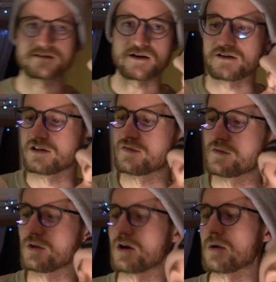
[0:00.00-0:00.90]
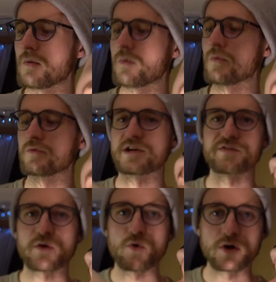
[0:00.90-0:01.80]
currently full of
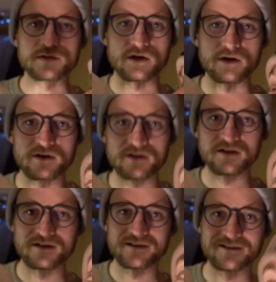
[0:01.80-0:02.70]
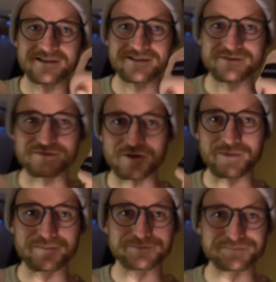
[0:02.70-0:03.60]
river water
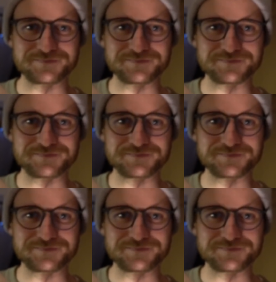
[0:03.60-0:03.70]
from